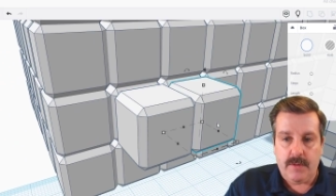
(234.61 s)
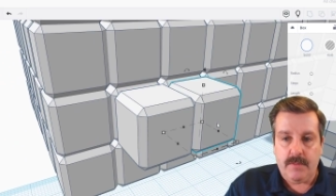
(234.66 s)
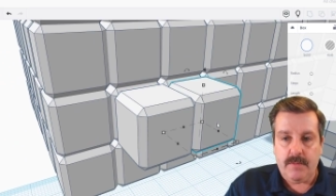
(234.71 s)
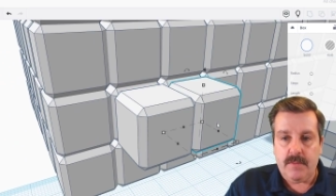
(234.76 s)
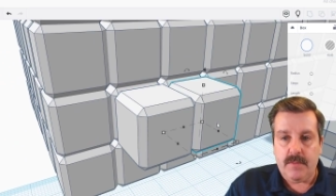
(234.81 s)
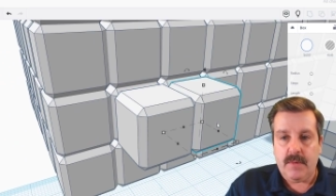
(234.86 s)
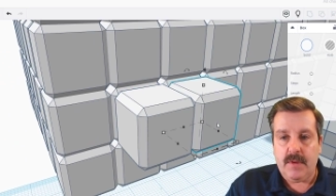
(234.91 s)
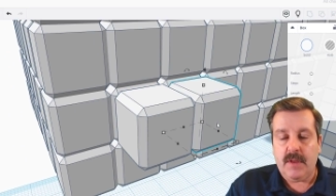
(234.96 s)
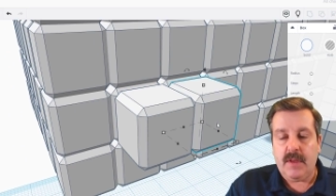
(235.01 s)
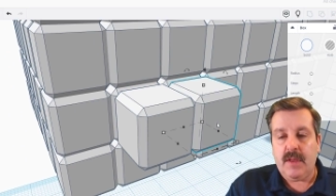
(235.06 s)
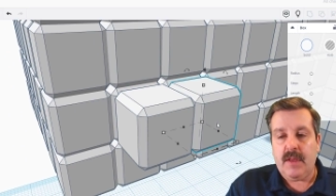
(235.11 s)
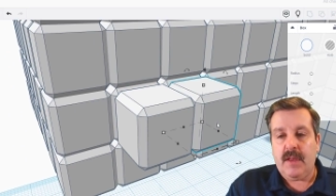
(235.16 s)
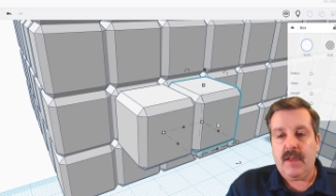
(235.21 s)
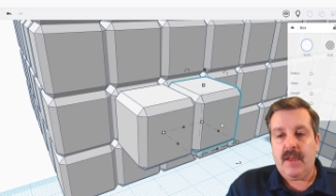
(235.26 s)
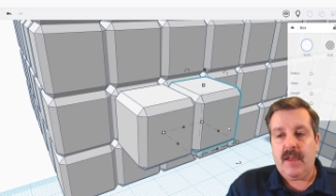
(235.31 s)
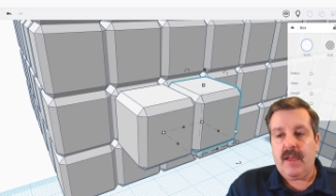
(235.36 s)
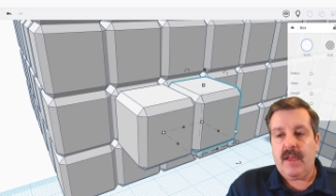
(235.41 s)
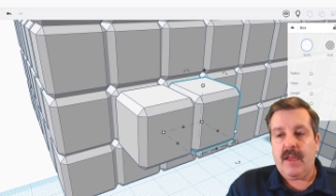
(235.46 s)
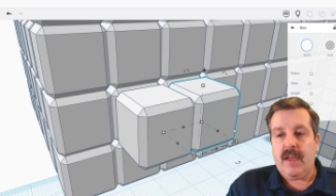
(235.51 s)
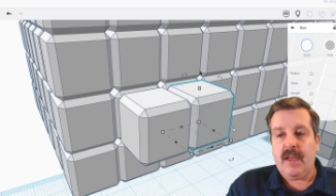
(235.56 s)
And
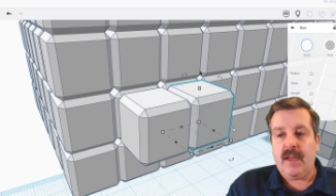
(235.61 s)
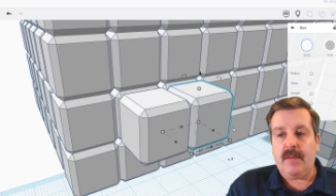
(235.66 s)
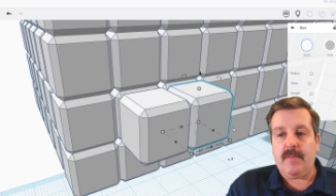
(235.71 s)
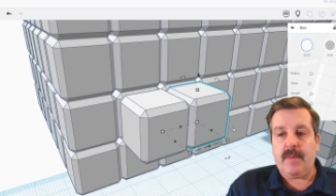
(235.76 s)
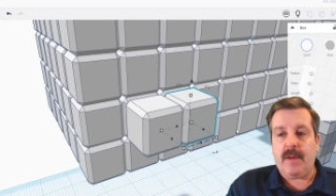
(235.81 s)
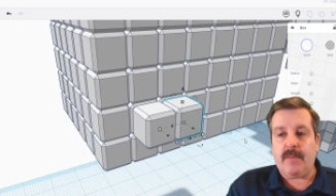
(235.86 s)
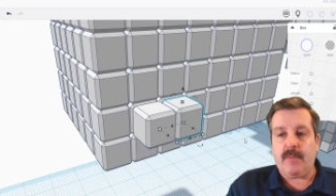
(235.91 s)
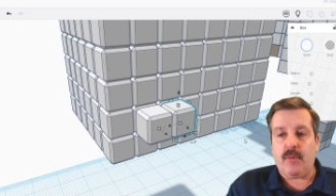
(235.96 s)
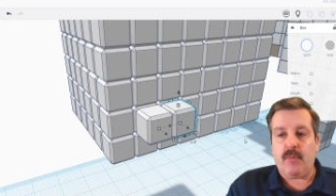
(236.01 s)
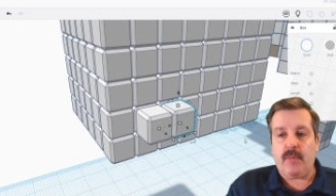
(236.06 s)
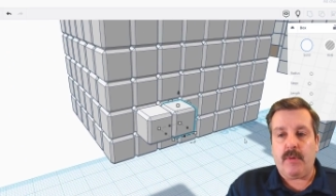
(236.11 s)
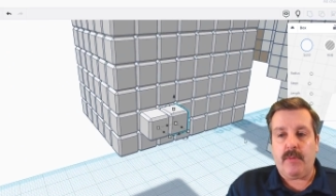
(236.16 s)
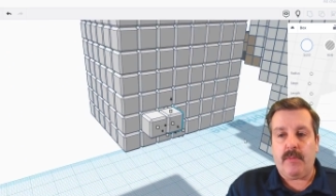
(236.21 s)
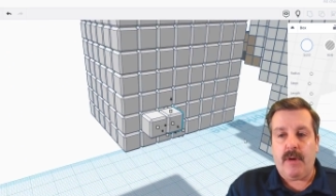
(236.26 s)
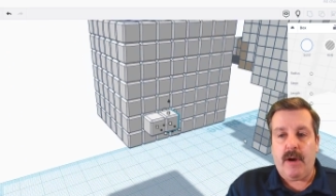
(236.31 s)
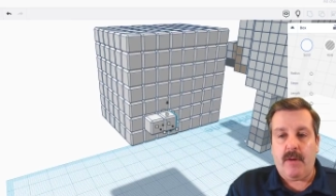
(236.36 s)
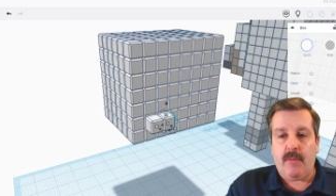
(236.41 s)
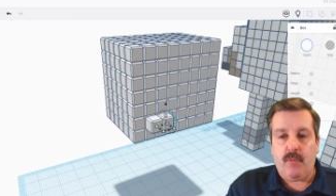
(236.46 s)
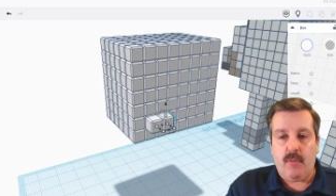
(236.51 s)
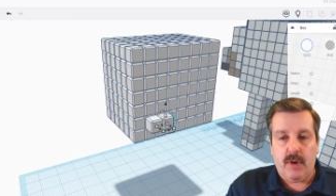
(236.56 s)
remember, we
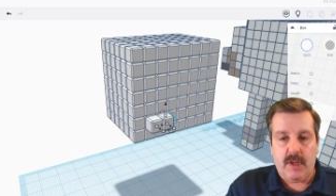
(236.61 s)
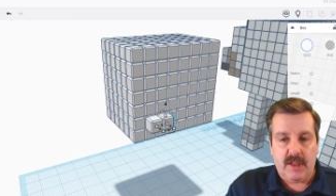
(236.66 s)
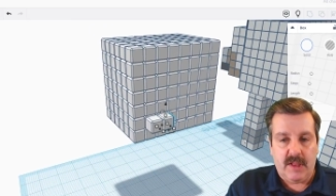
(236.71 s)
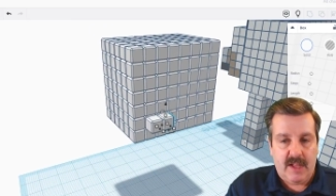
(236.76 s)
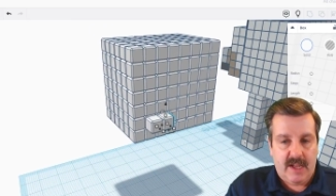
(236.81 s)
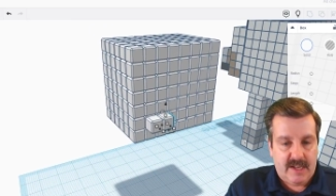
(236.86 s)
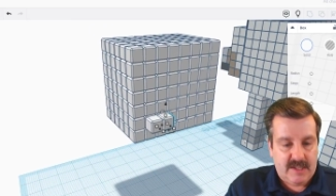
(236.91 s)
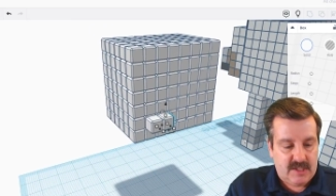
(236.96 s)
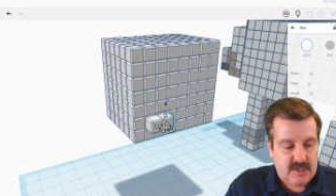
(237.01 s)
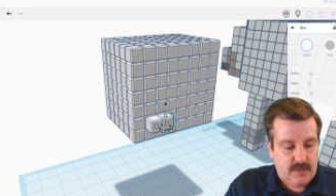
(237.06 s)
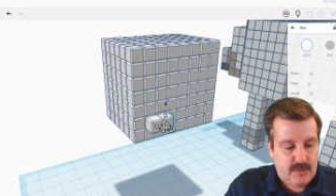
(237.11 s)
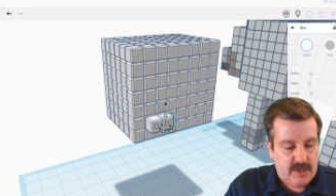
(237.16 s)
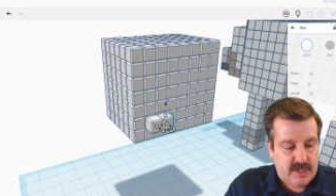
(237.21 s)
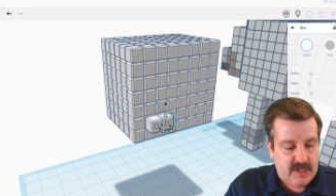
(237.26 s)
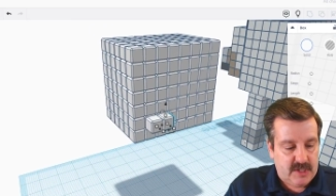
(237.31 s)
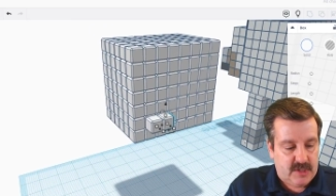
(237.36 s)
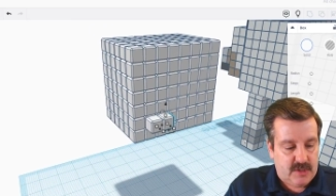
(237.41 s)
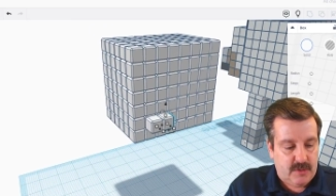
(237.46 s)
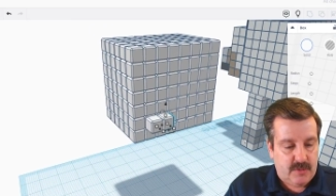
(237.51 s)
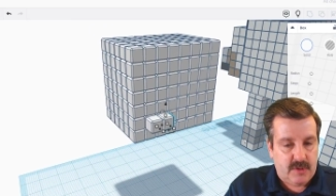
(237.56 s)
want one less, so we
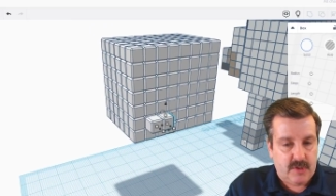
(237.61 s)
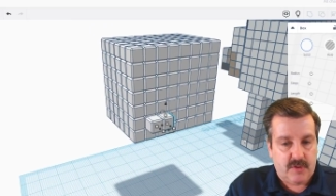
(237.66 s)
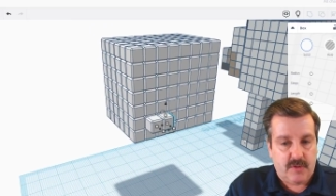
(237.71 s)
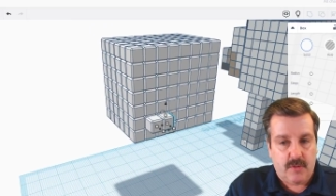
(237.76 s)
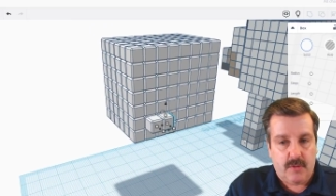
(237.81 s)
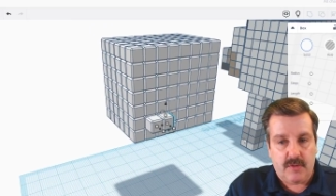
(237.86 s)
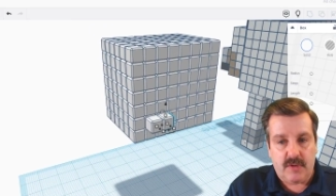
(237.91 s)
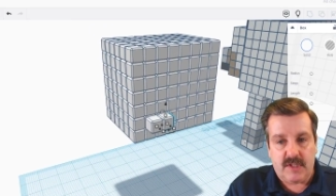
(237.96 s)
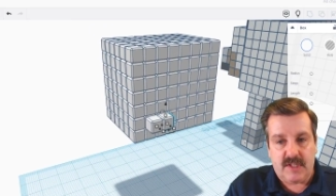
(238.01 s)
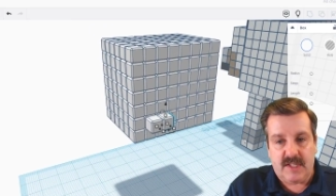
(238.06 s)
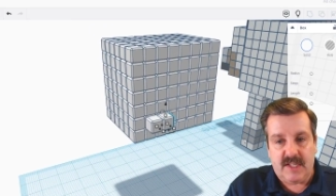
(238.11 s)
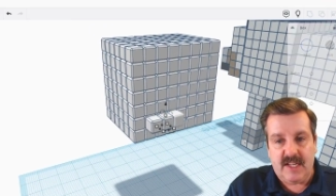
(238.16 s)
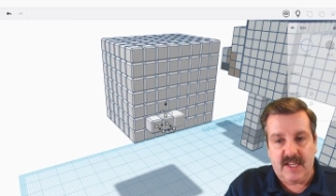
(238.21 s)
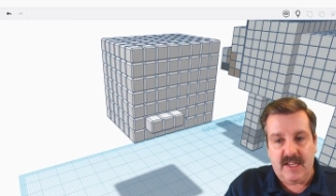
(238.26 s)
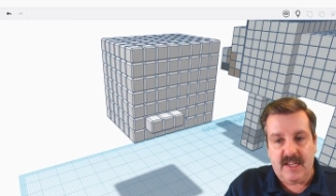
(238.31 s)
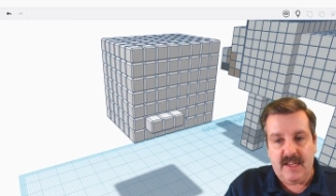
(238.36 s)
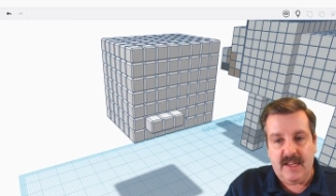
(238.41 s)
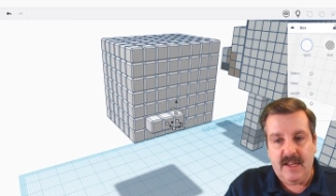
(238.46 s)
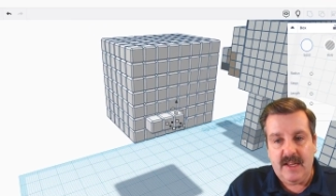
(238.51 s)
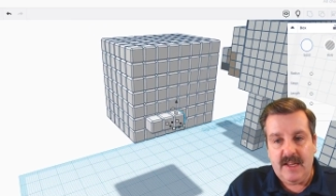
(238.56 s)
just do Control
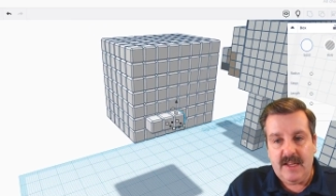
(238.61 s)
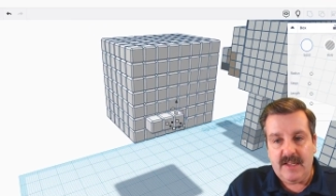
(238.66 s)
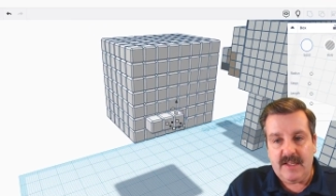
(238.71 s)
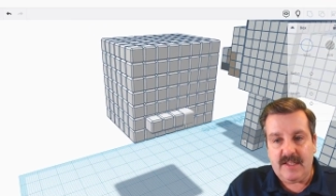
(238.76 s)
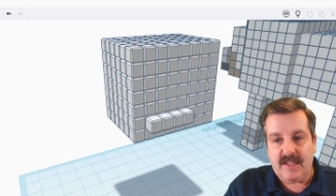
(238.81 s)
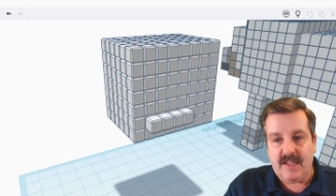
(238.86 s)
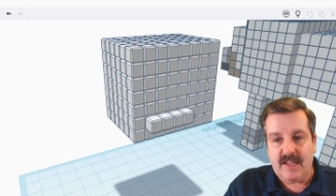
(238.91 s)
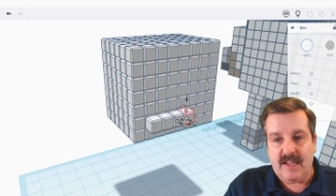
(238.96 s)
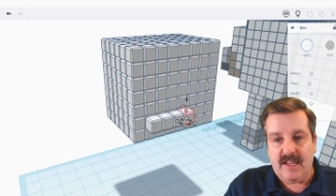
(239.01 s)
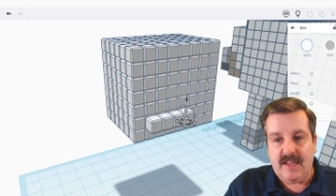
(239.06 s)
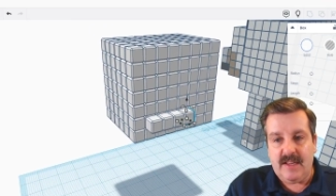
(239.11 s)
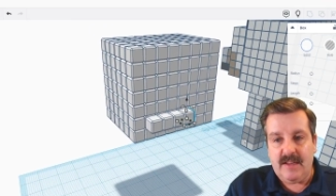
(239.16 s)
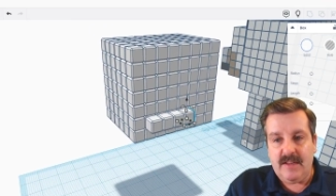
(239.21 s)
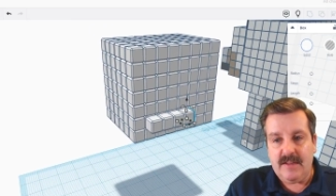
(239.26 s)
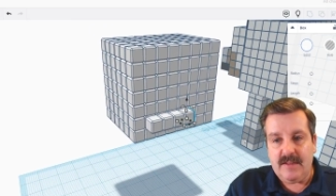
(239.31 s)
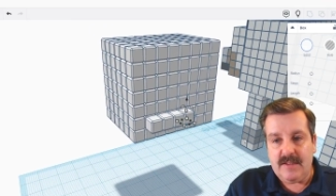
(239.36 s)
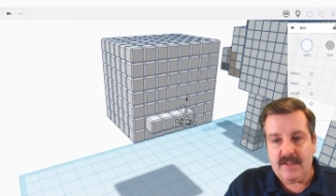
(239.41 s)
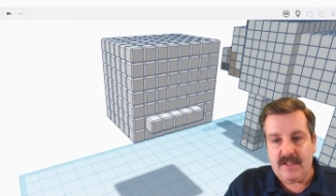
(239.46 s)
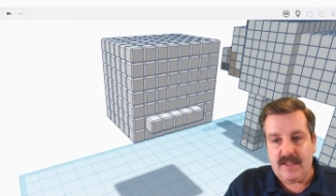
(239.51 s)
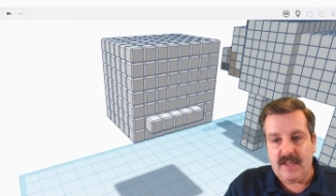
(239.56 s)
D, D,
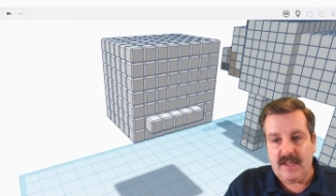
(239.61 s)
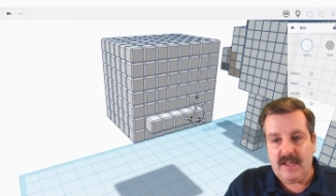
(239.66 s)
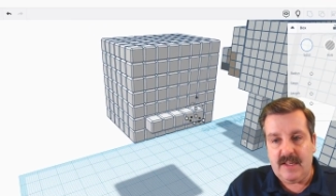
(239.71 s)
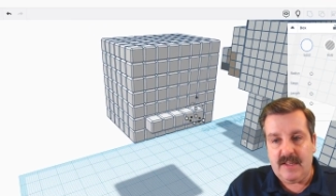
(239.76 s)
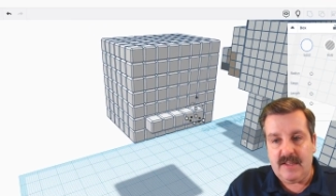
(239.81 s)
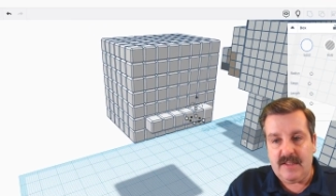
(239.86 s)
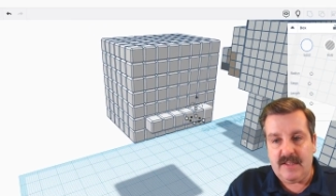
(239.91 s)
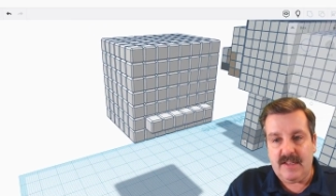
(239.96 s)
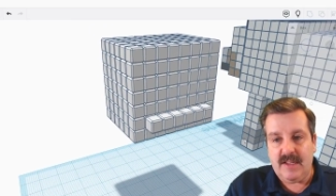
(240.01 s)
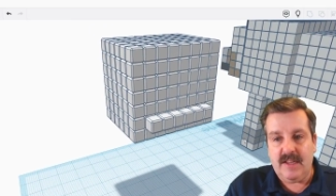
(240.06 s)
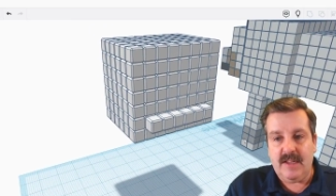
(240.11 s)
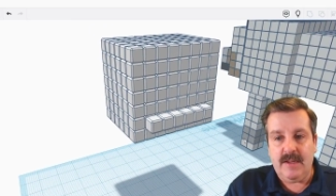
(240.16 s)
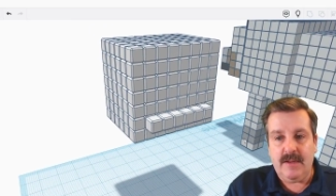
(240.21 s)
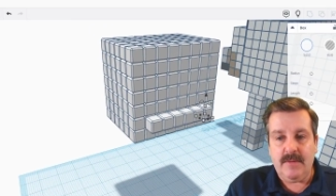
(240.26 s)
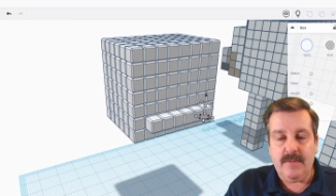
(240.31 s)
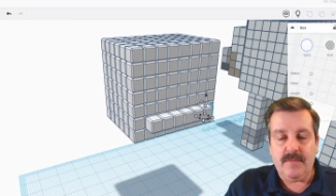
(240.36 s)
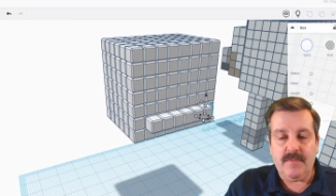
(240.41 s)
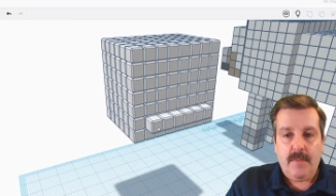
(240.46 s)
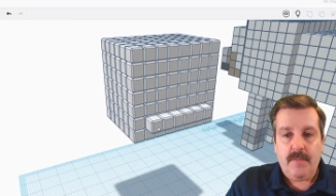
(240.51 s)
D, D.